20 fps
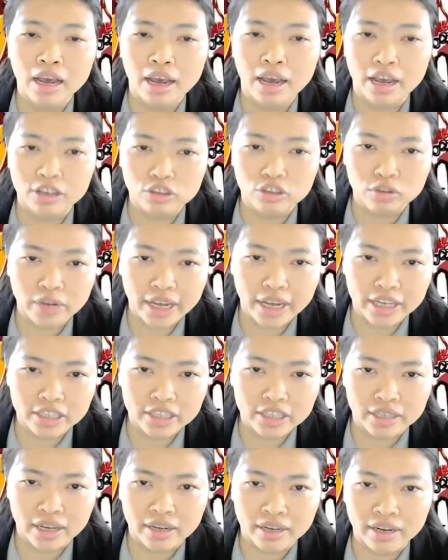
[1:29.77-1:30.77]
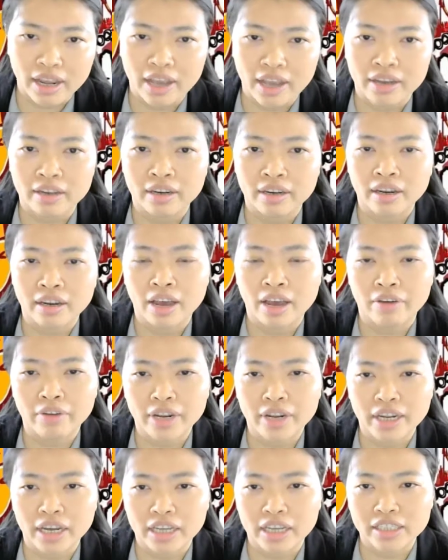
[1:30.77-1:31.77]
education, and
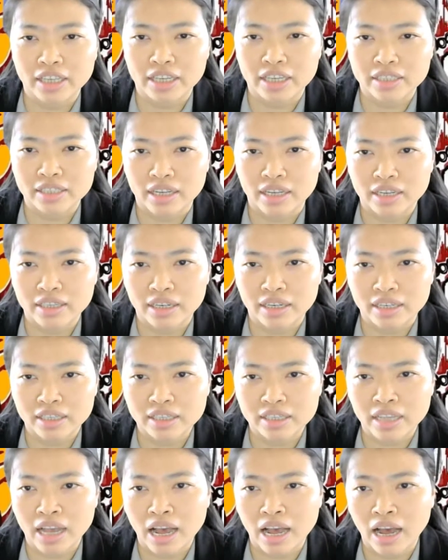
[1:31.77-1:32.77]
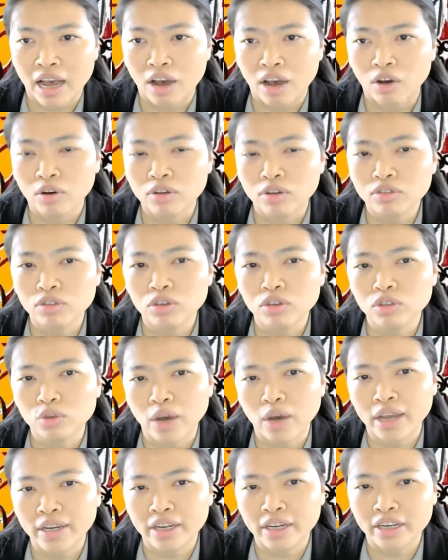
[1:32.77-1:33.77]
agriculture sectors are also
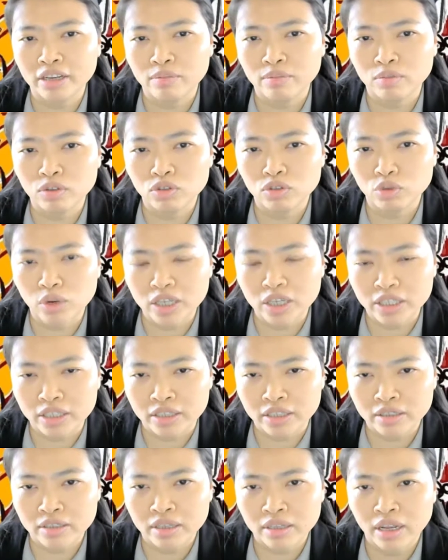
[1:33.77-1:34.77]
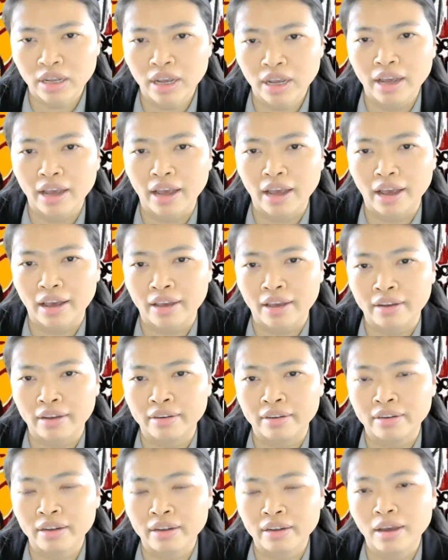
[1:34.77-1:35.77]
joining demonstrations
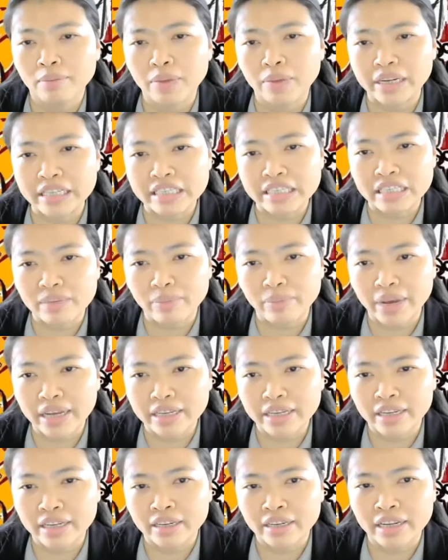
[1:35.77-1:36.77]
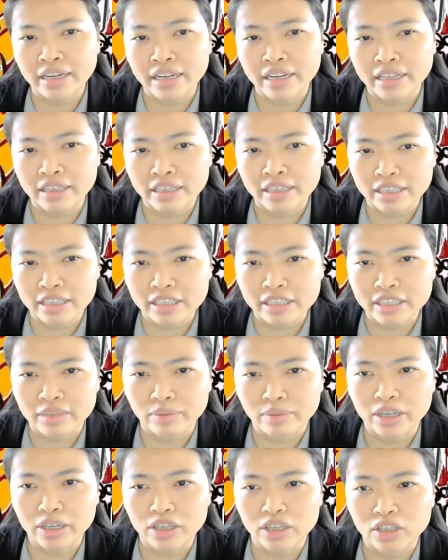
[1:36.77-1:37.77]
and participating in the
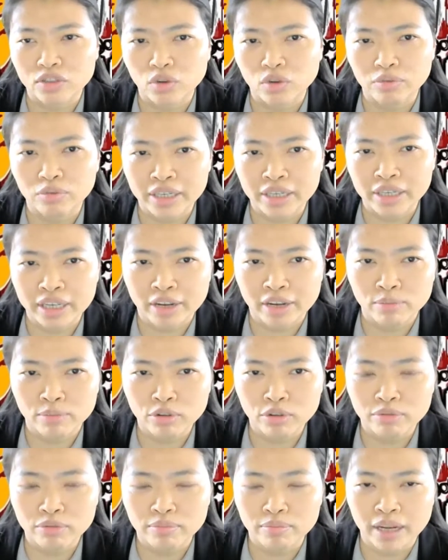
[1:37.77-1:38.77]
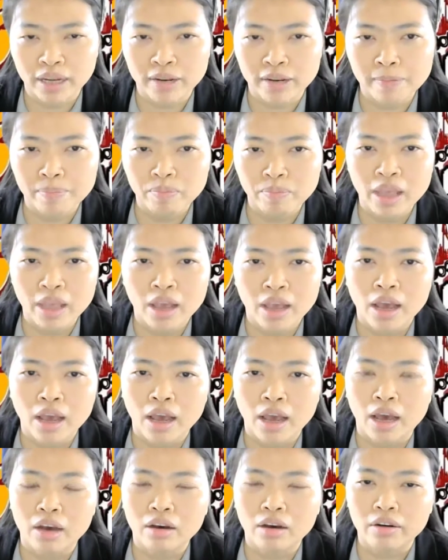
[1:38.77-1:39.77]
civil disobedience movement.
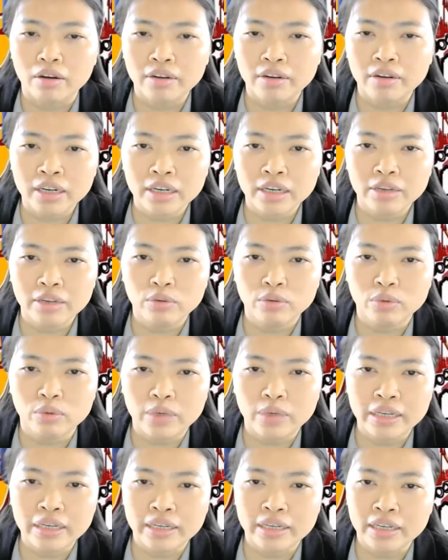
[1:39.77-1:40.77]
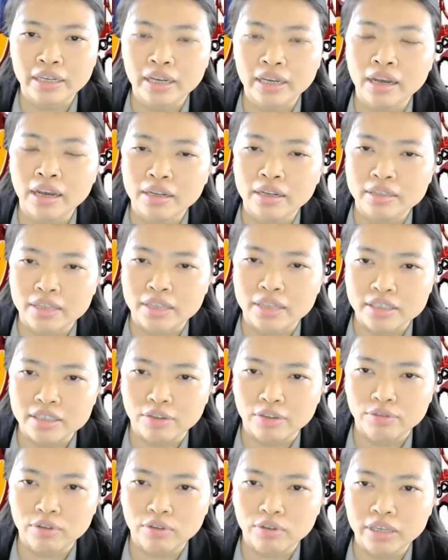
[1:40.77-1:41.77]
Accordingly, we
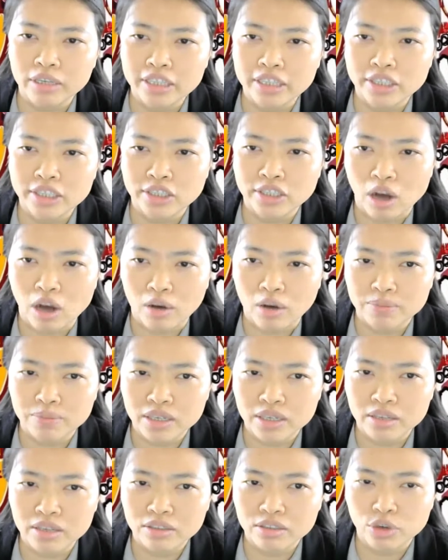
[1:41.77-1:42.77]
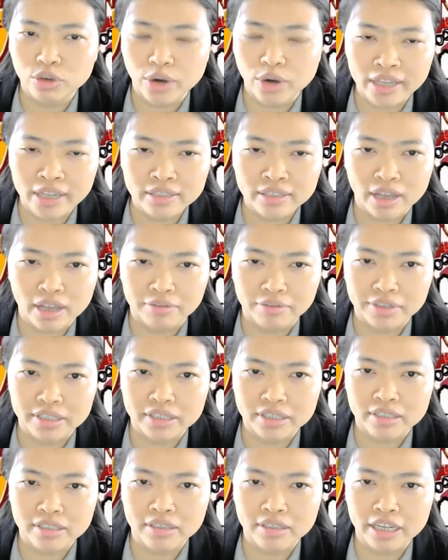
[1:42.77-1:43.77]
successfully stopped train
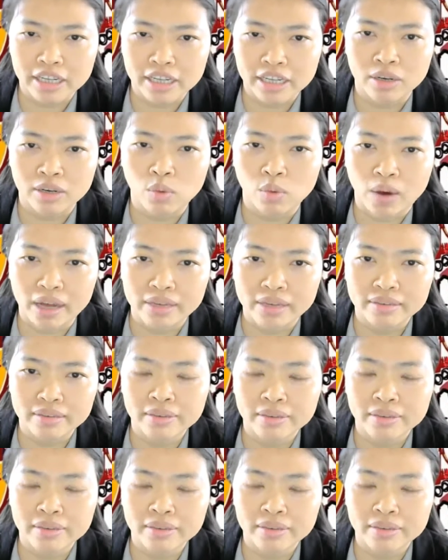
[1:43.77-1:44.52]
service nationwide,